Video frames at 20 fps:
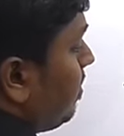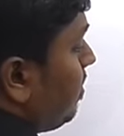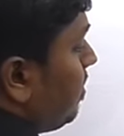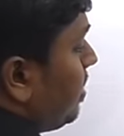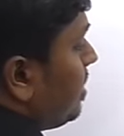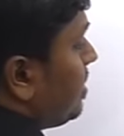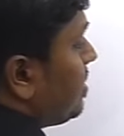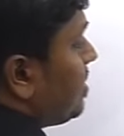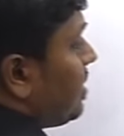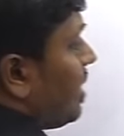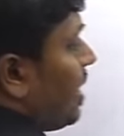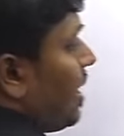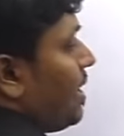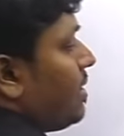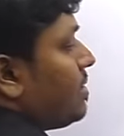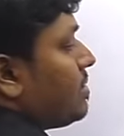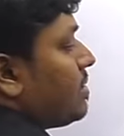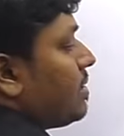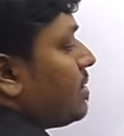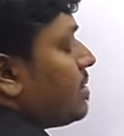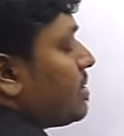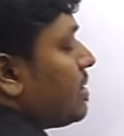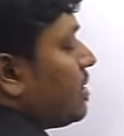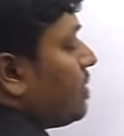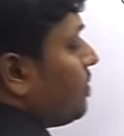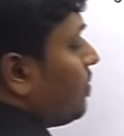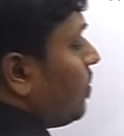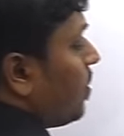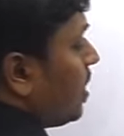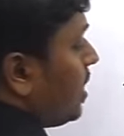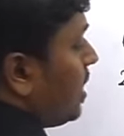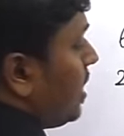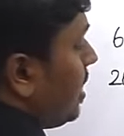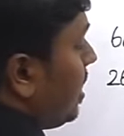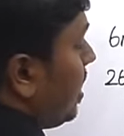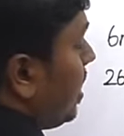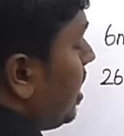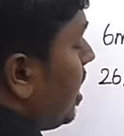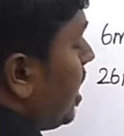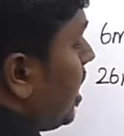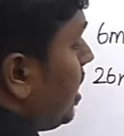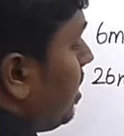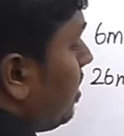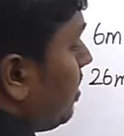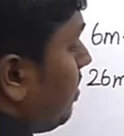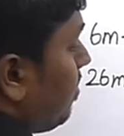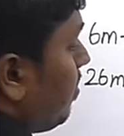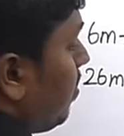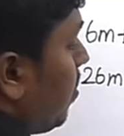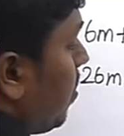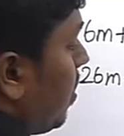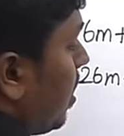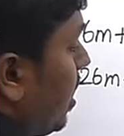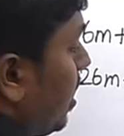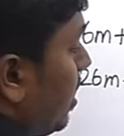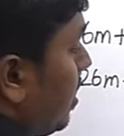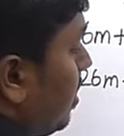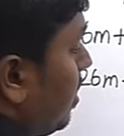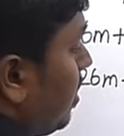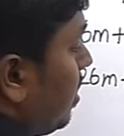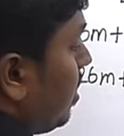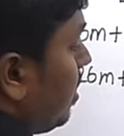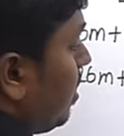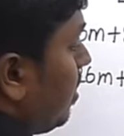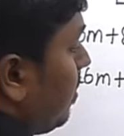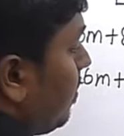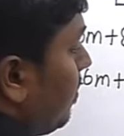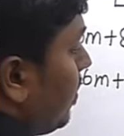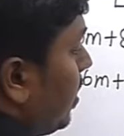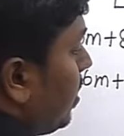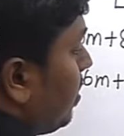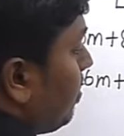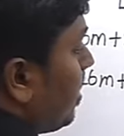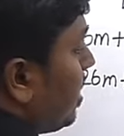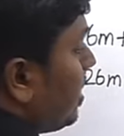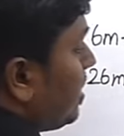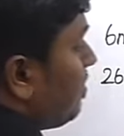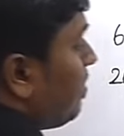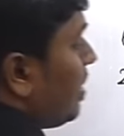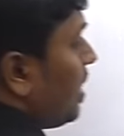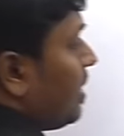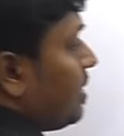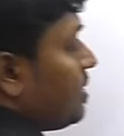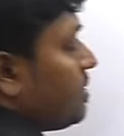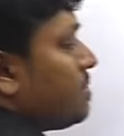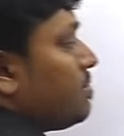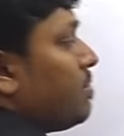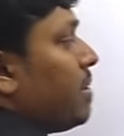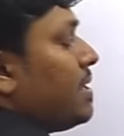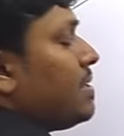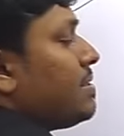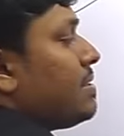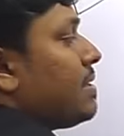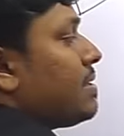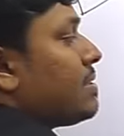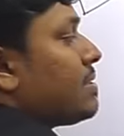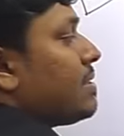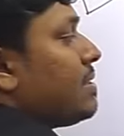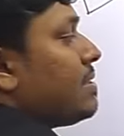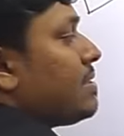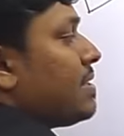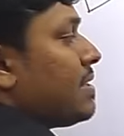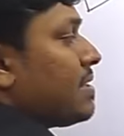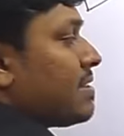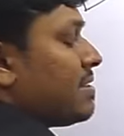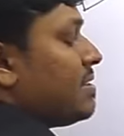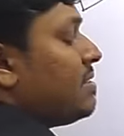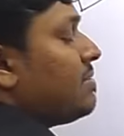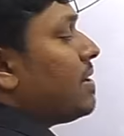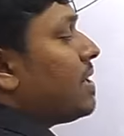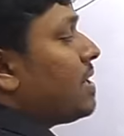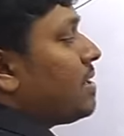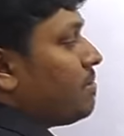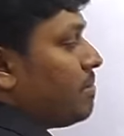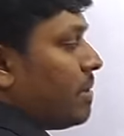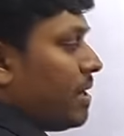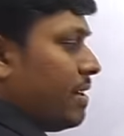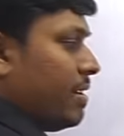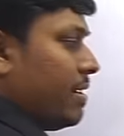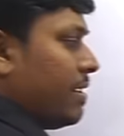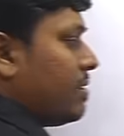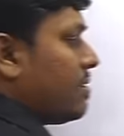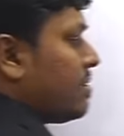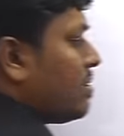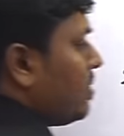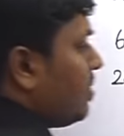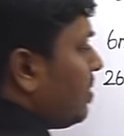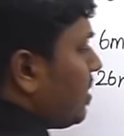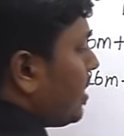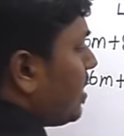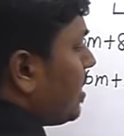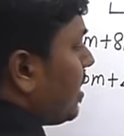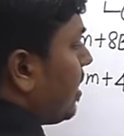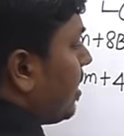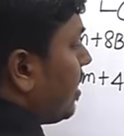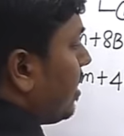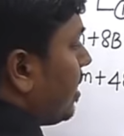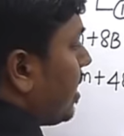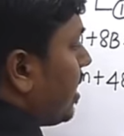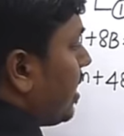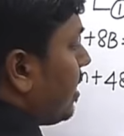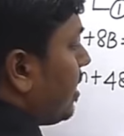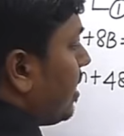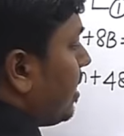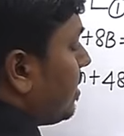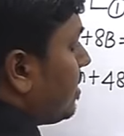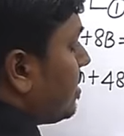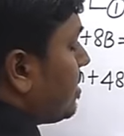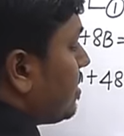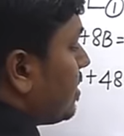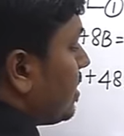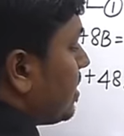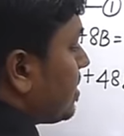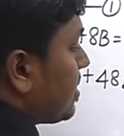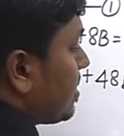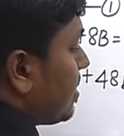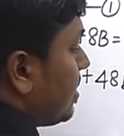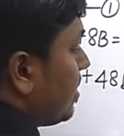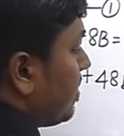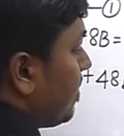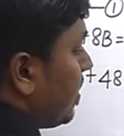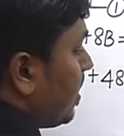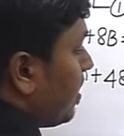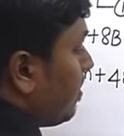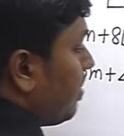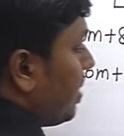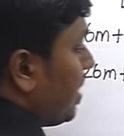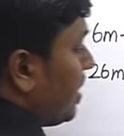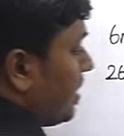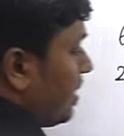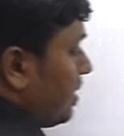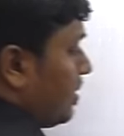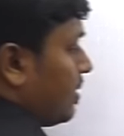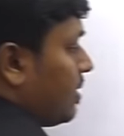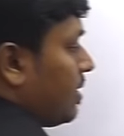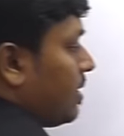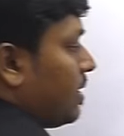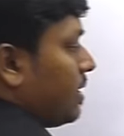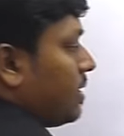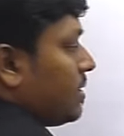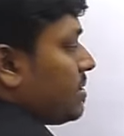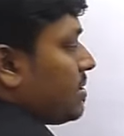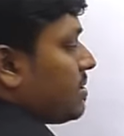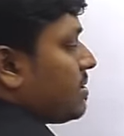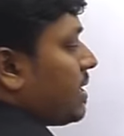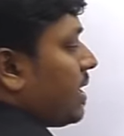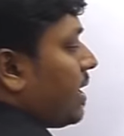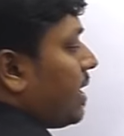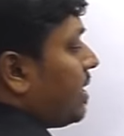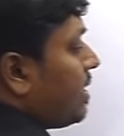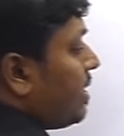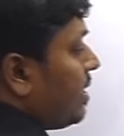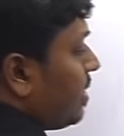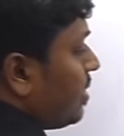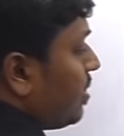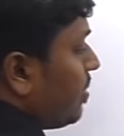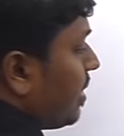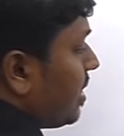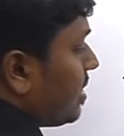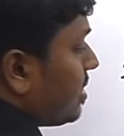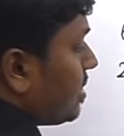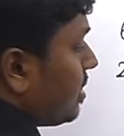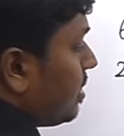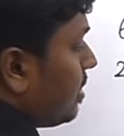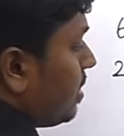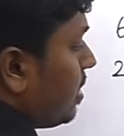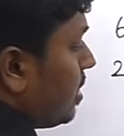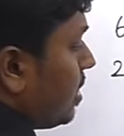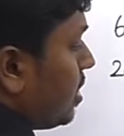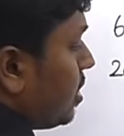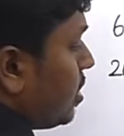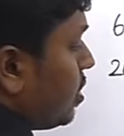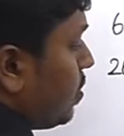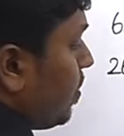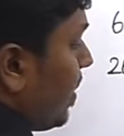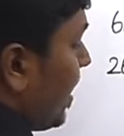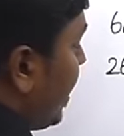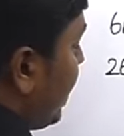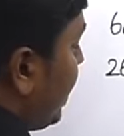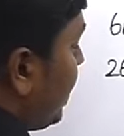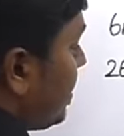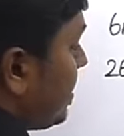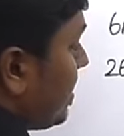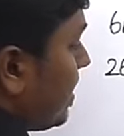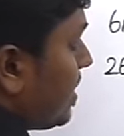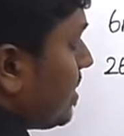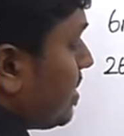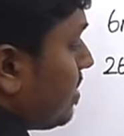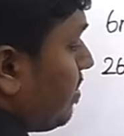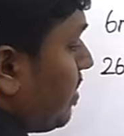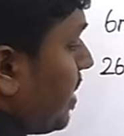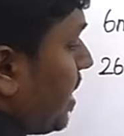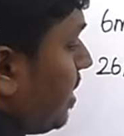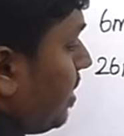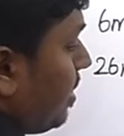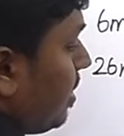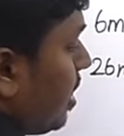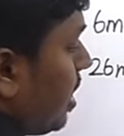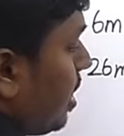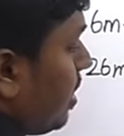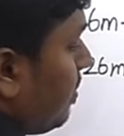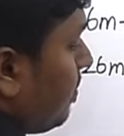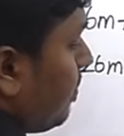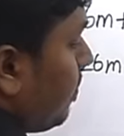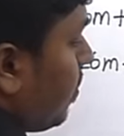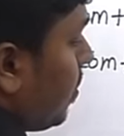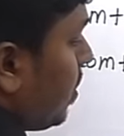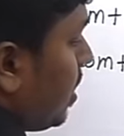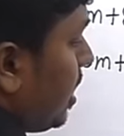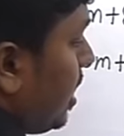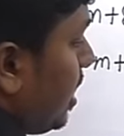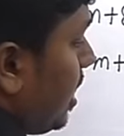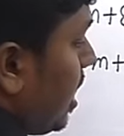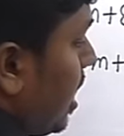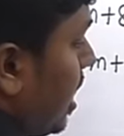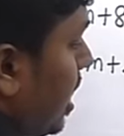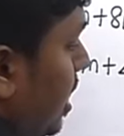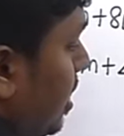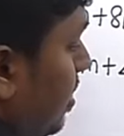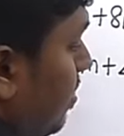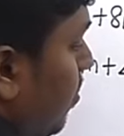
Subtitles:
plus 8, 6 are 48 boy. When you multiply this by 6, 6 divided by 10. So you can directly write like this, 6 divided by 10. So second equation, 26 men and 48